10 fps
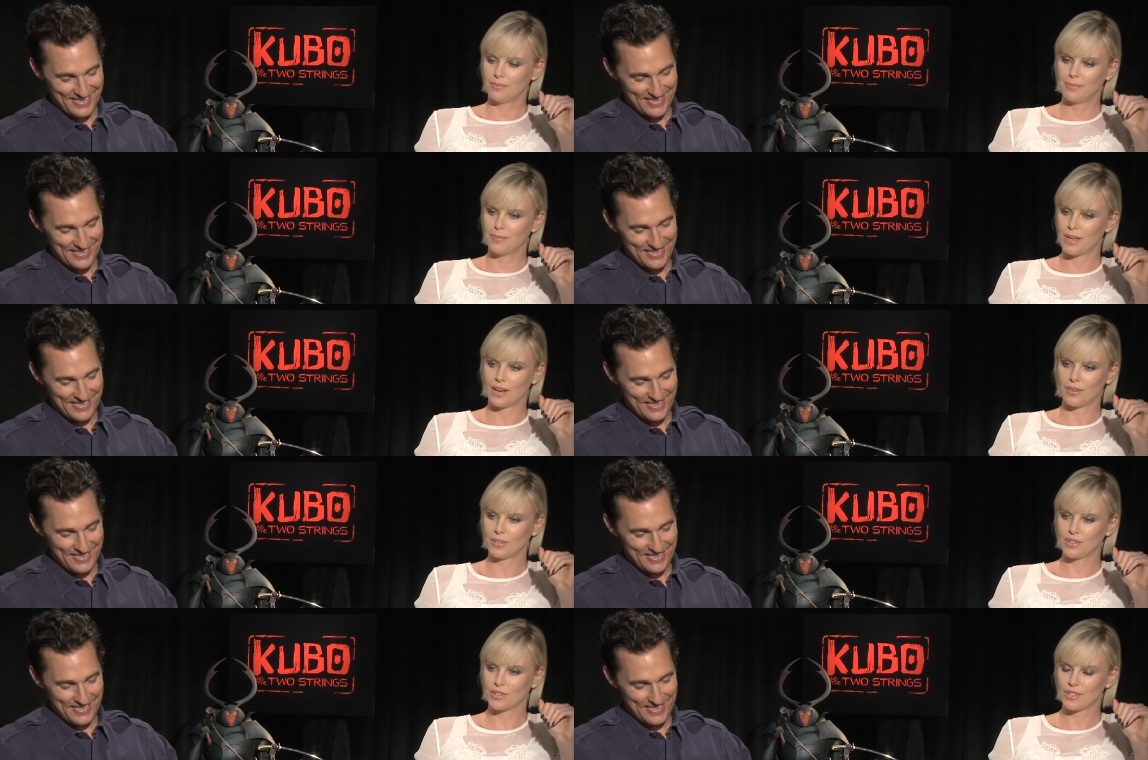Speaker 1: you know,
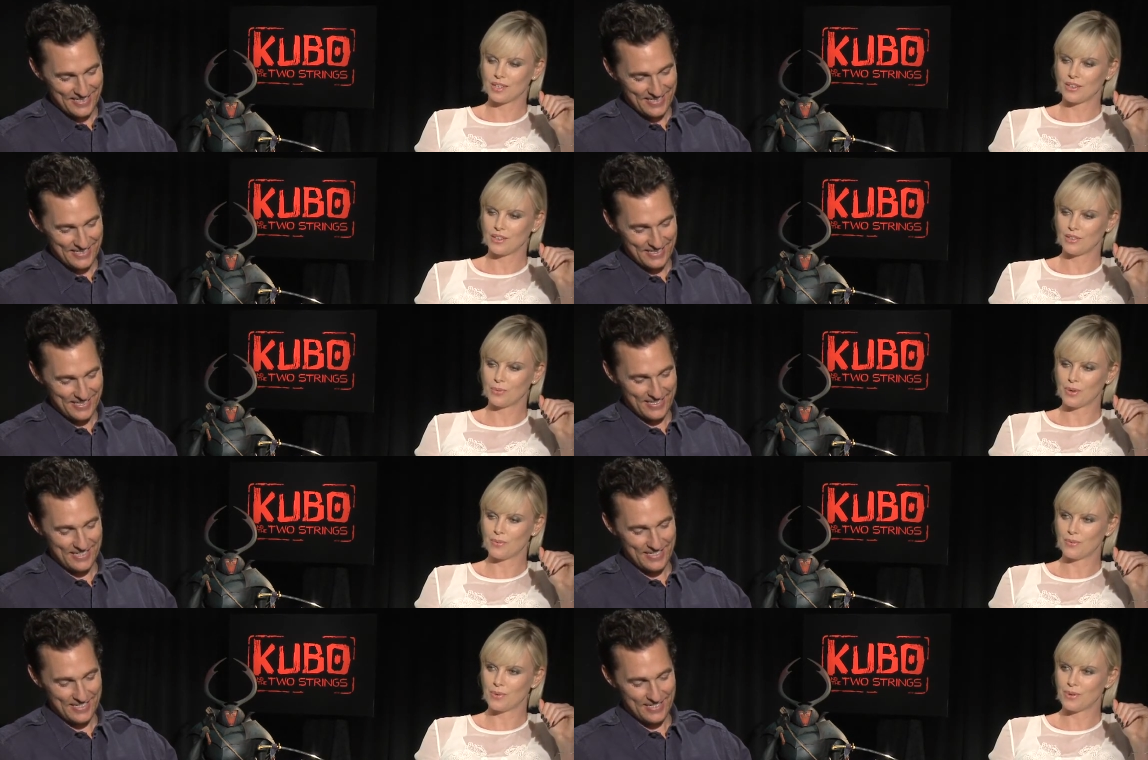it's just
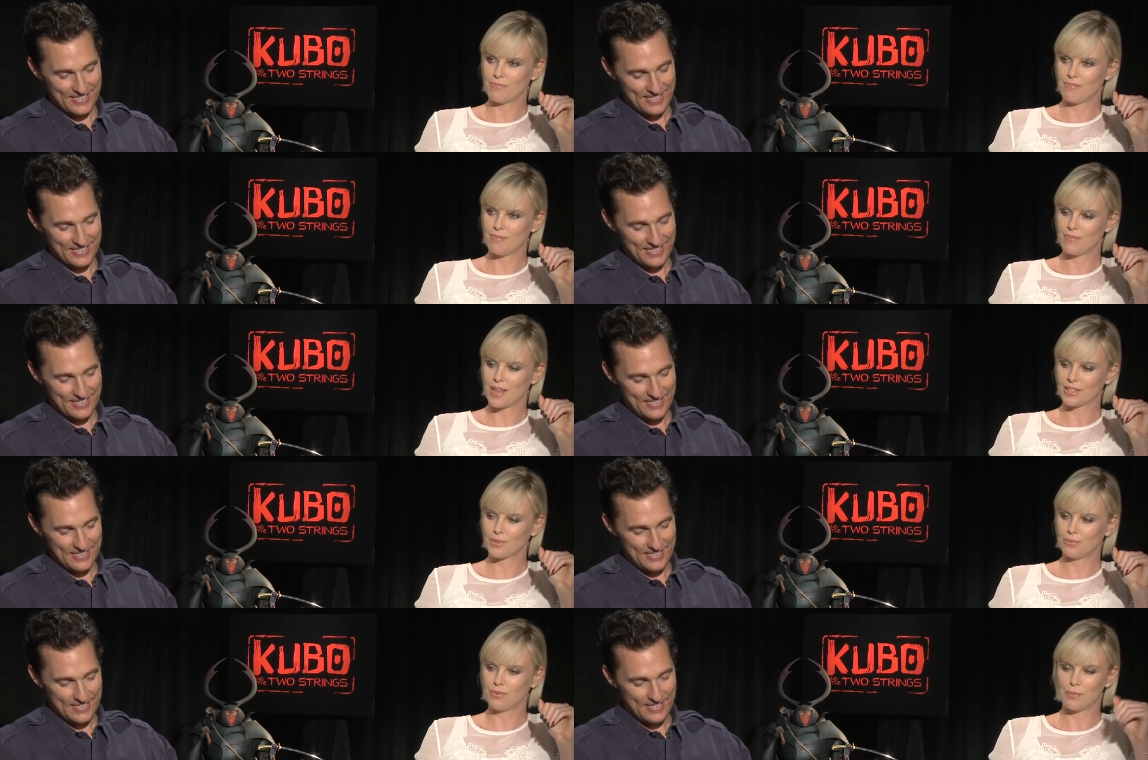
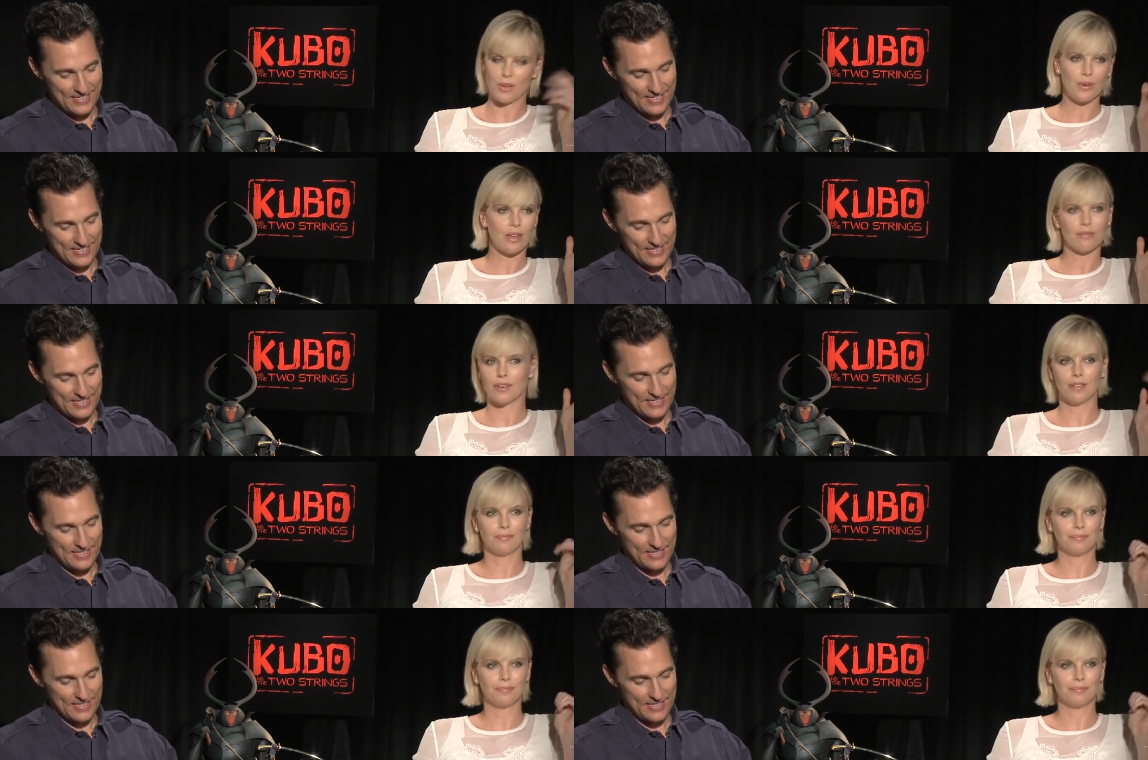that's the beauty of it.